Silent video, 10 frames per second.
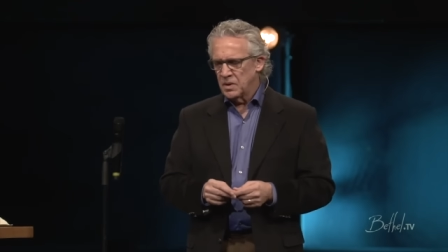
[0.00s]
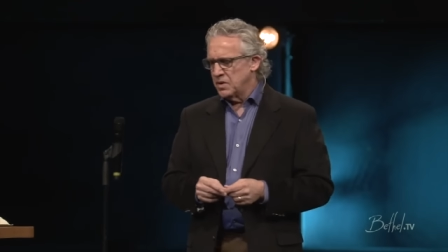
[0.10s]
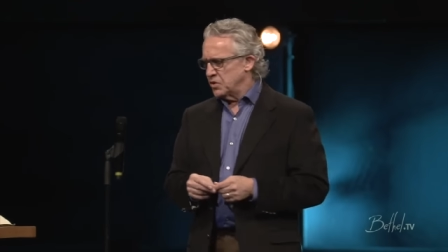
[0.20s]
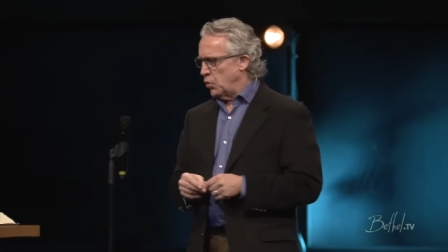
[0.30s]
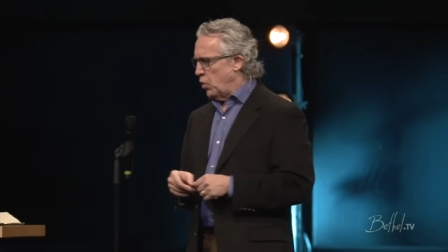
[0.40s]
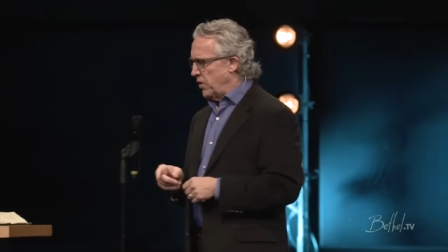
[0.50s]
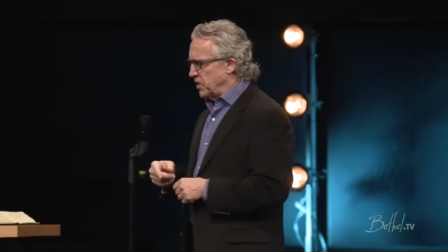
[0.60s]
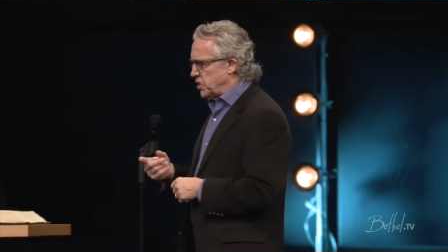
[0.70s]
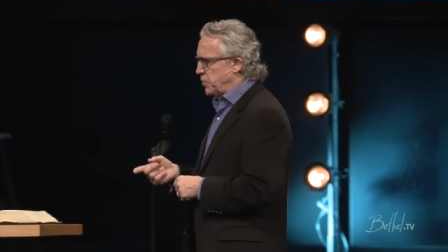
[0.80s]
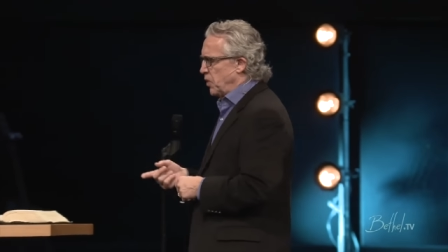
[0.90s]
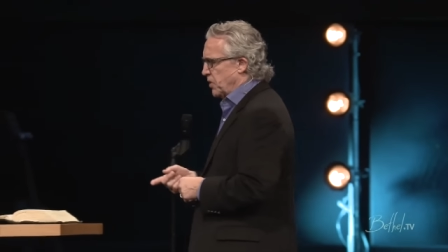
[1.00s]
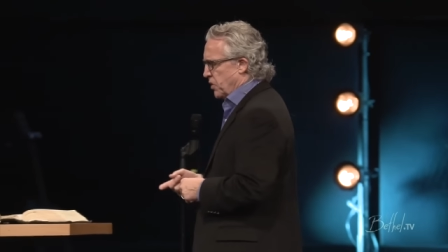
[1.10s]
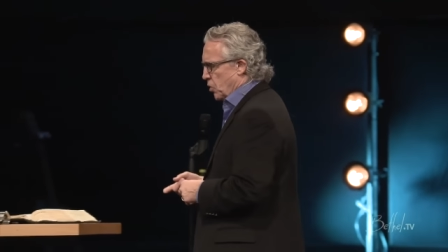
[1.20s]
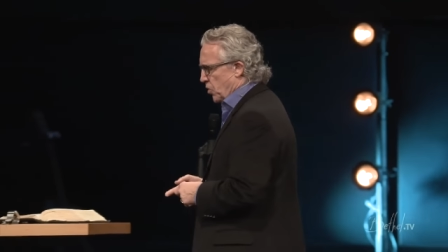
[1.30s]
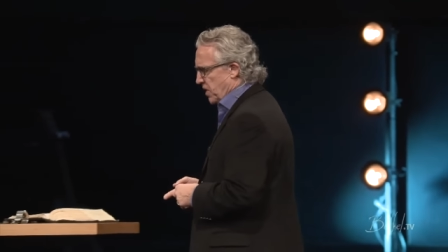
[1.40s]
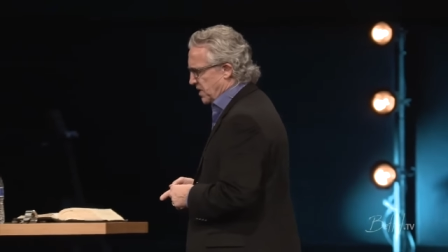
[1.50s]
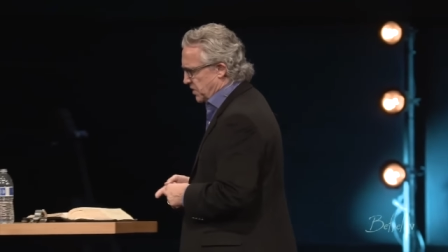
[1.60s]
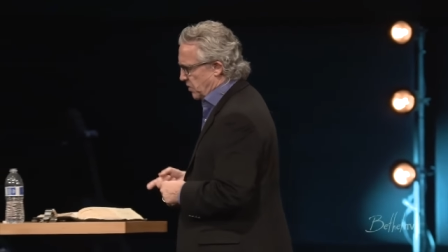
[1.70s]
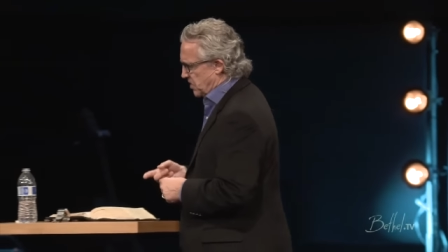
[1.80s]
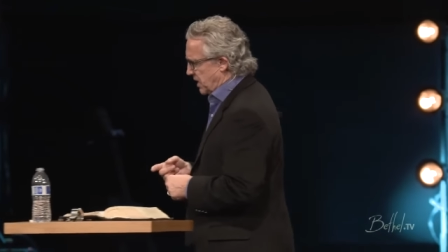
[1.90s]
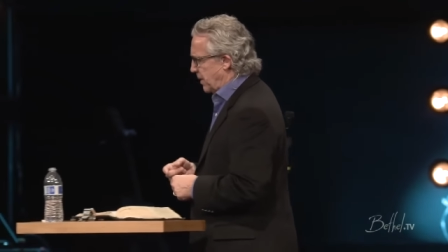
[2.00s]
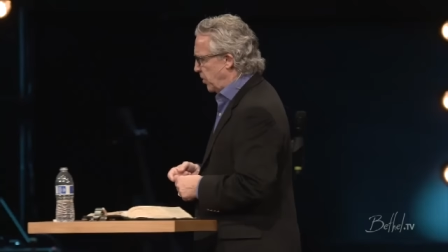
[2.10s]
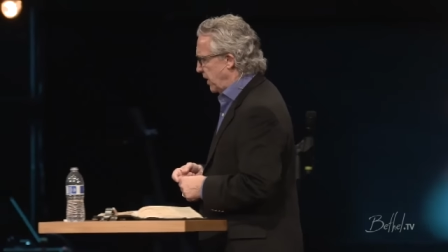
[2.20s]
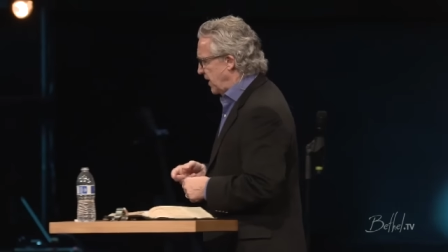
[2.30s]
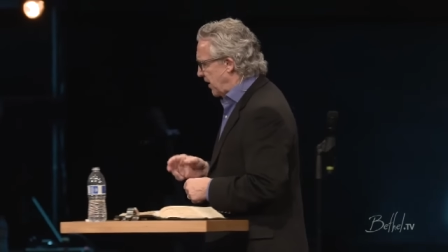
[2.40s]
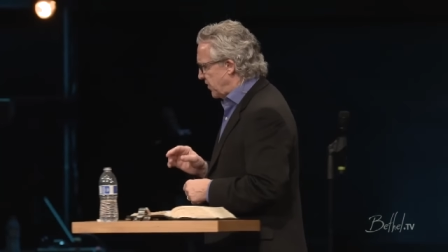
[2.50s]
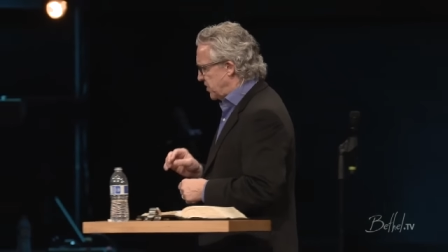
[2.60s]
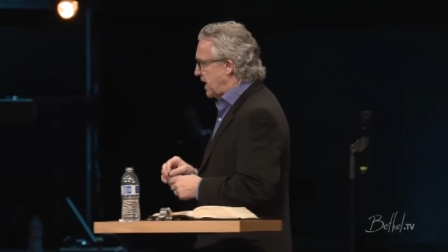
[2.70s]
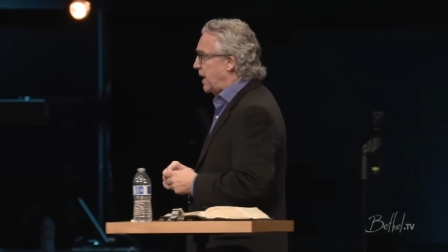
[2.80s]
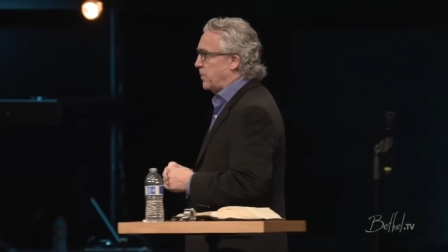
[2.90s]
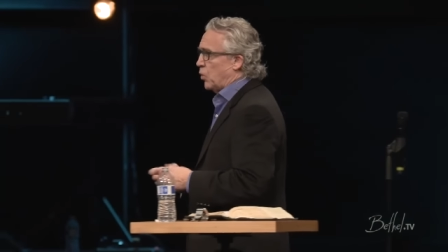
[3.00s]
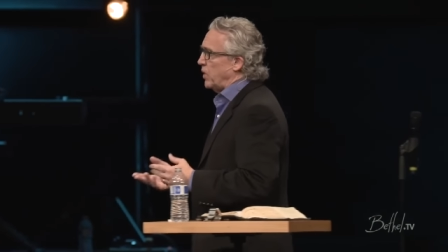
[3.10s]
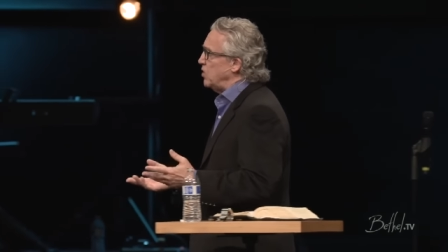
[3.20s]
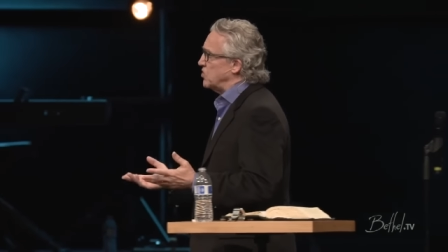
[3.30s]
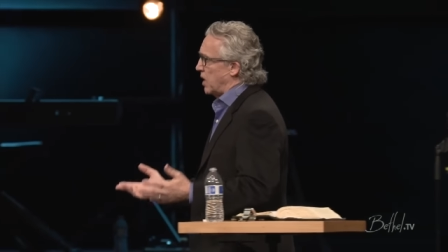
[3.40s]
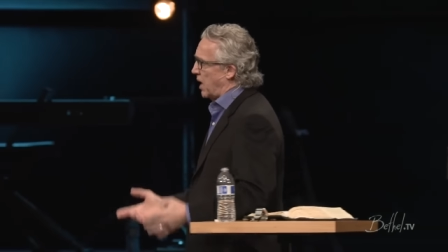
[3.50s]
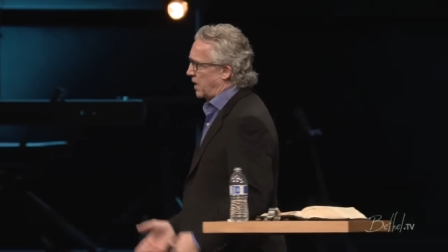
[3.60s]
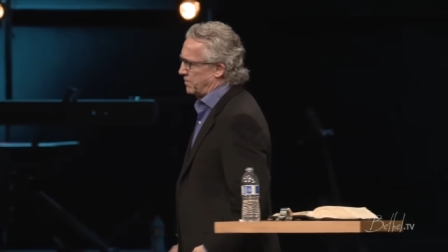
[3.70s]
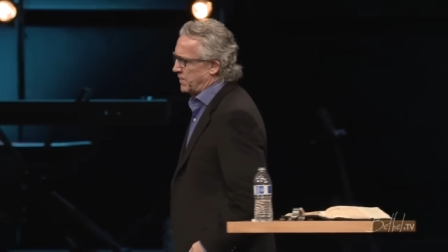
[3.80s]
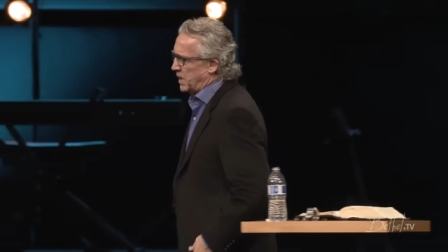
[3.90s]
So where the Spirit of the Lord is, there is liberty. That statement we use a lot.